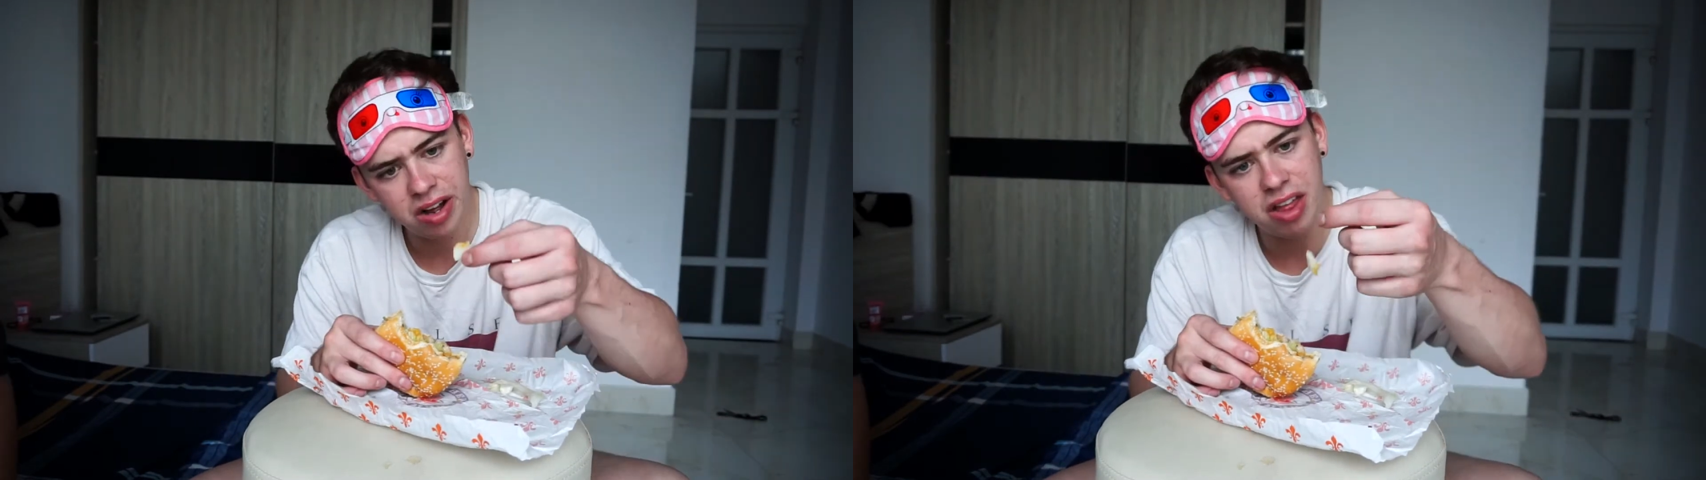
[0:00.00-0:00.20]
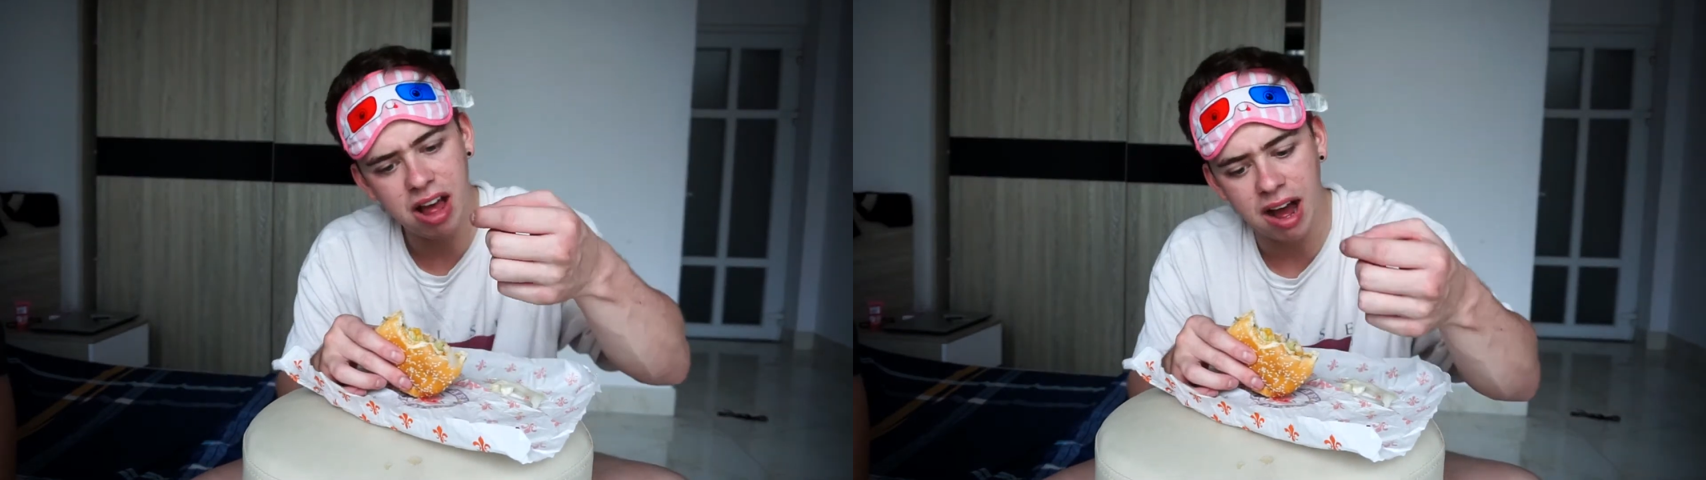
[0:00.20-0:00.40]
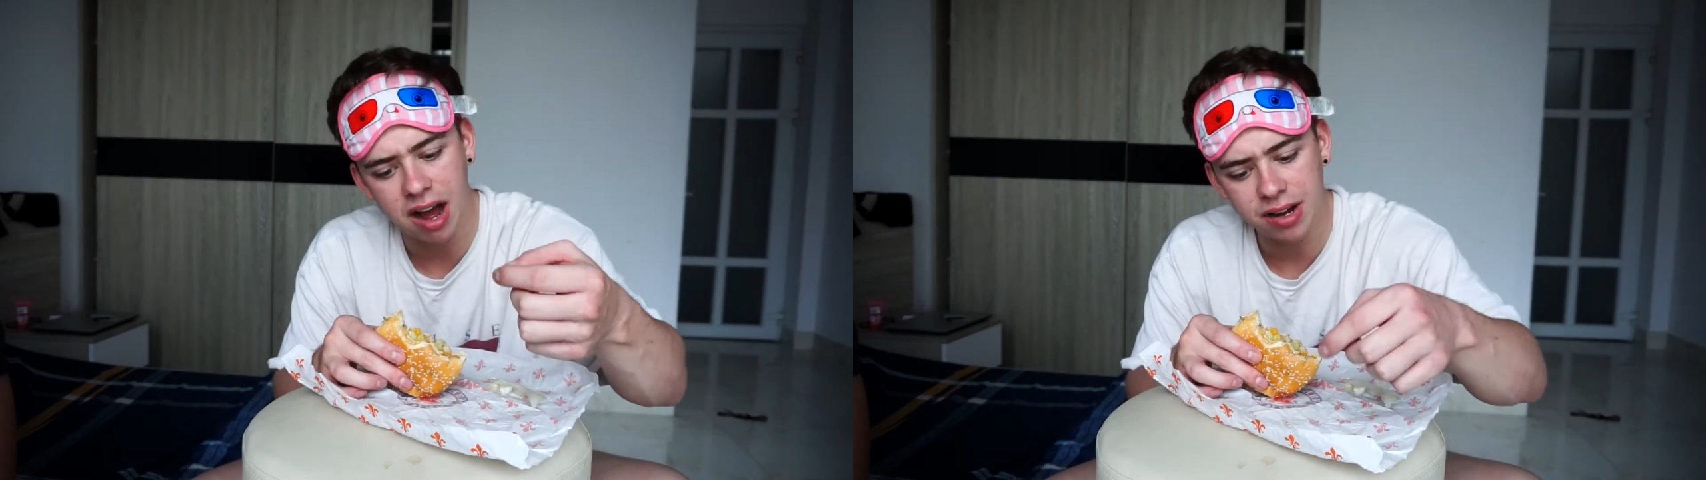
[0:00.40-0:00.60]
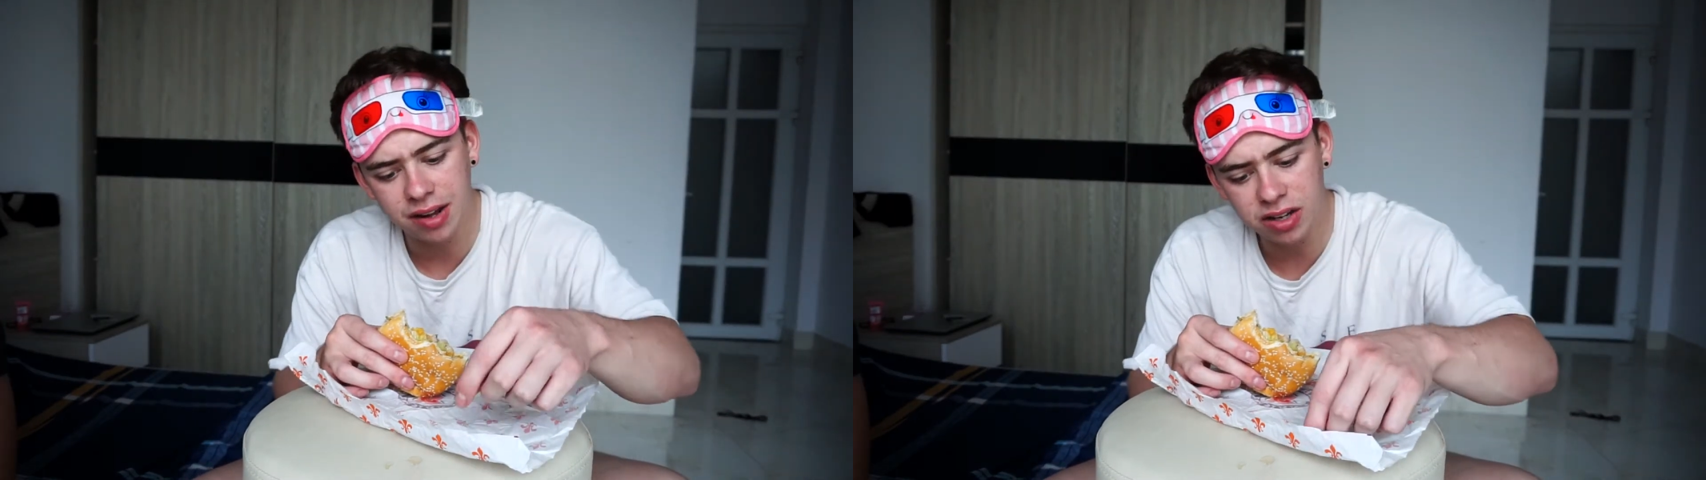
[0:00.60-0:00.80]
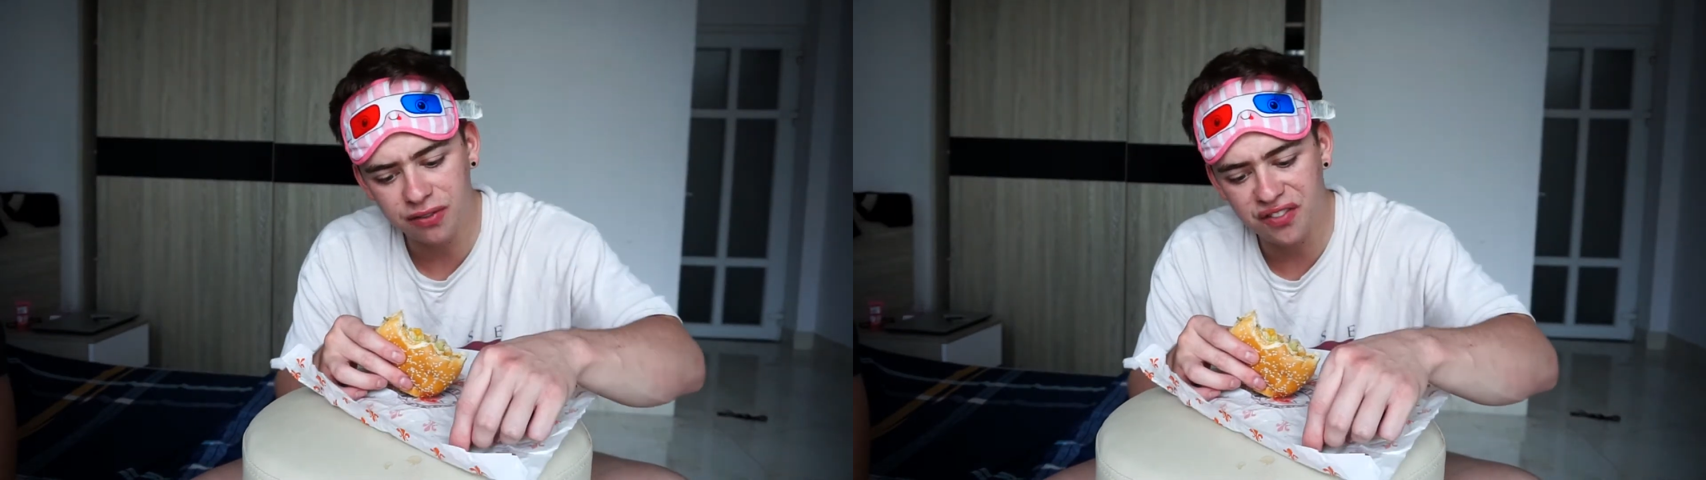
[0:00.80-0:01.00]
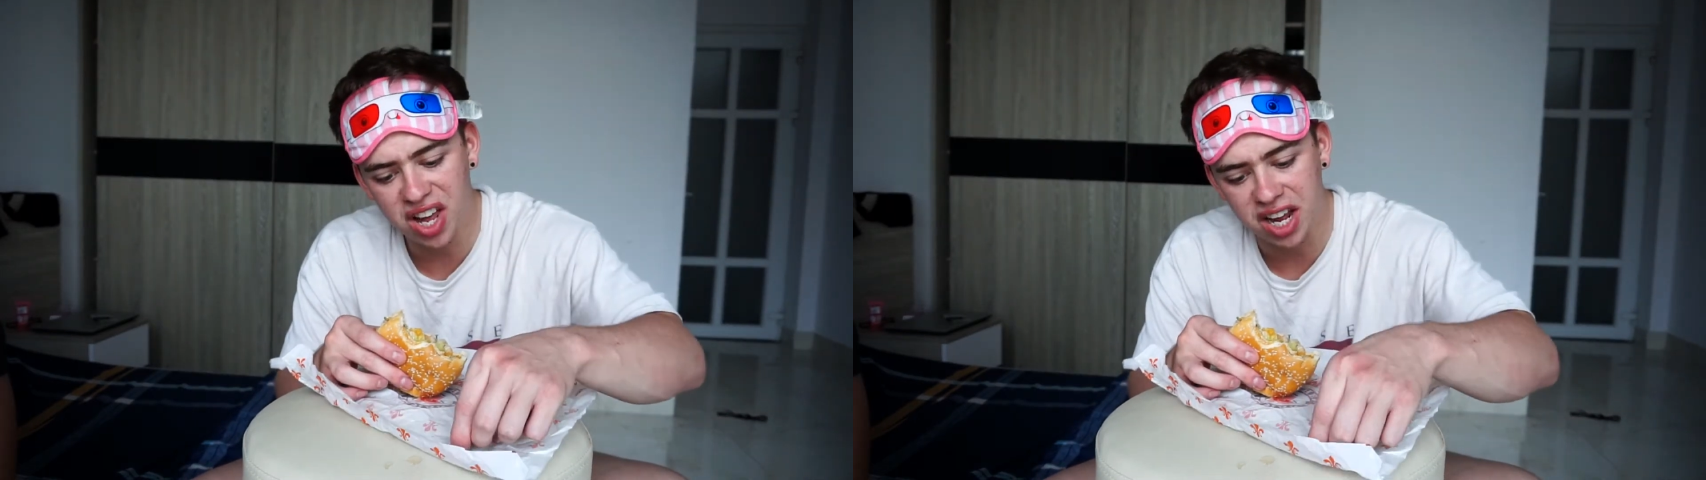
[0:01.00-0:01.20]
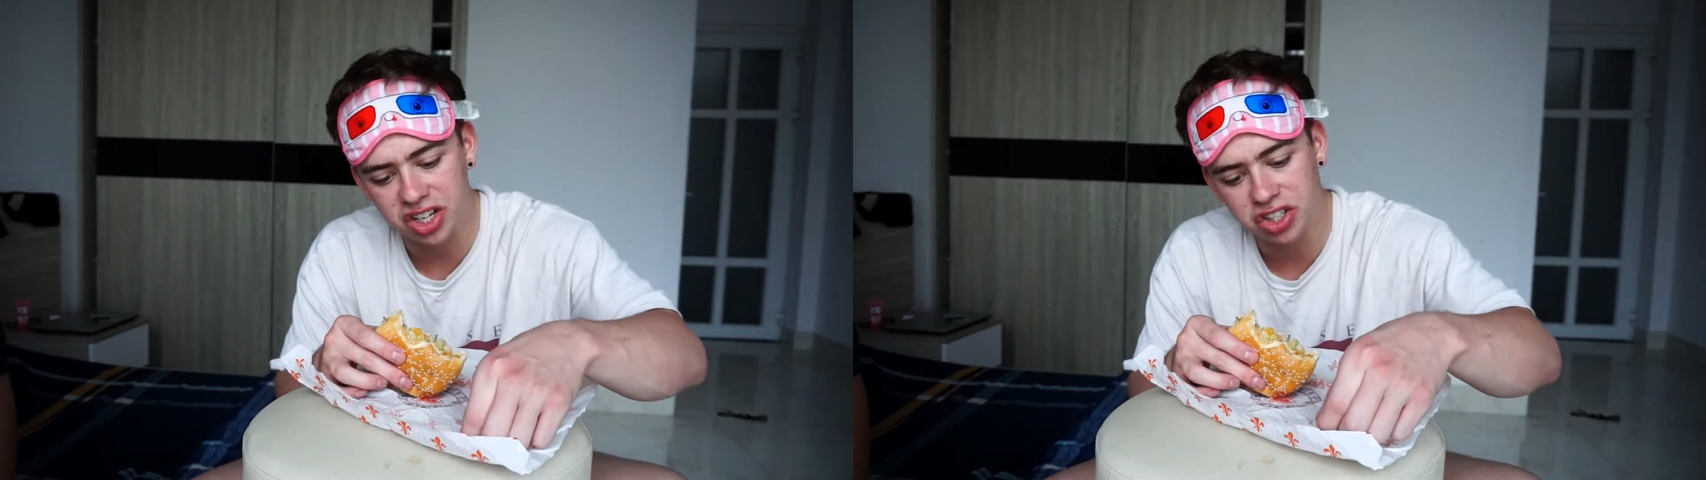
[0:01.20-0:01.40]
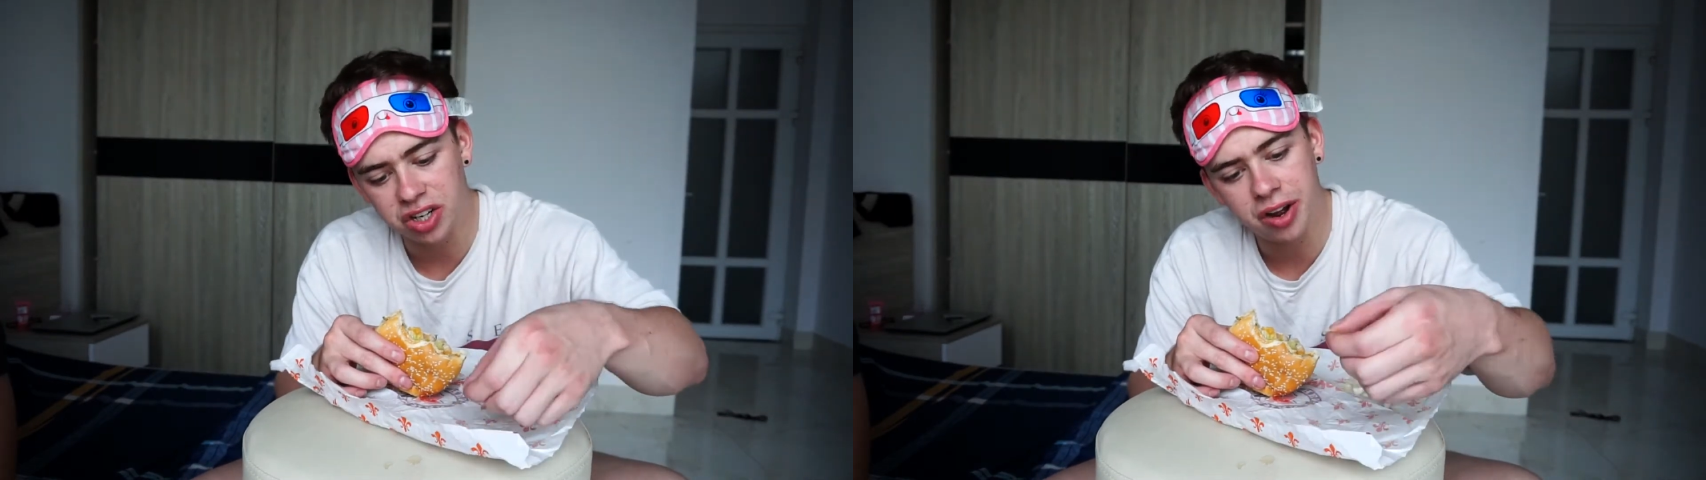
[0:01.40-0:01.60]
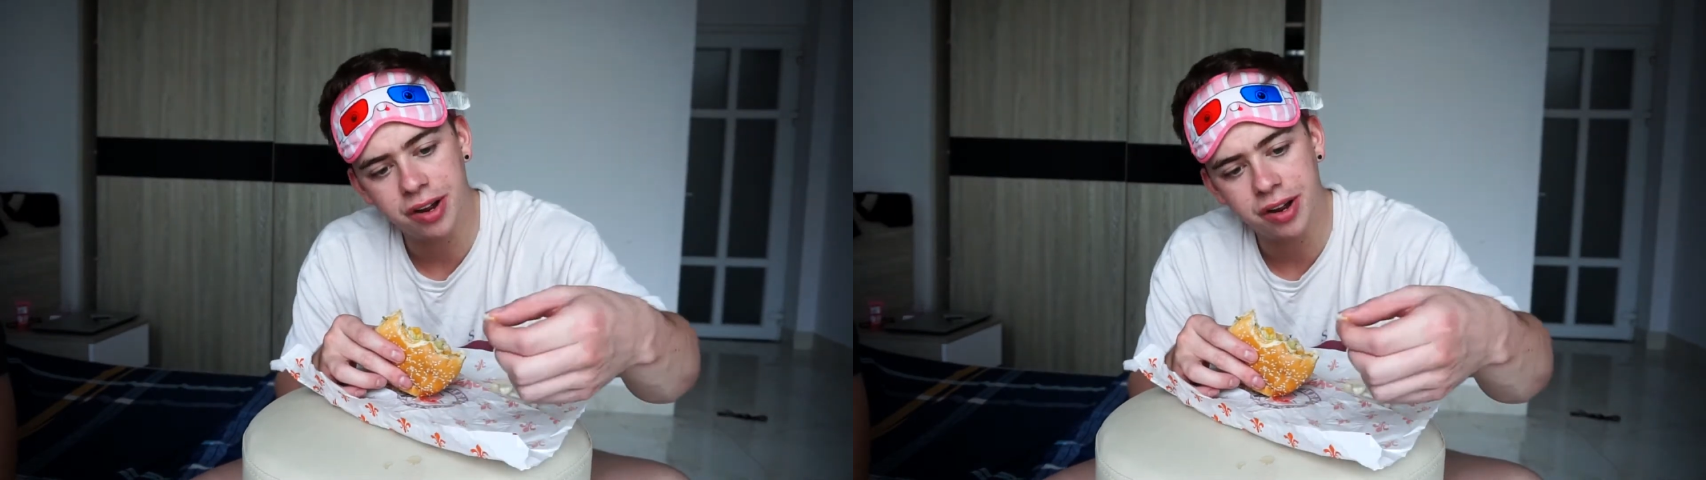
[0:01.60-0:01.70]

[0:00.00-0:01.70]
at that. That's fish.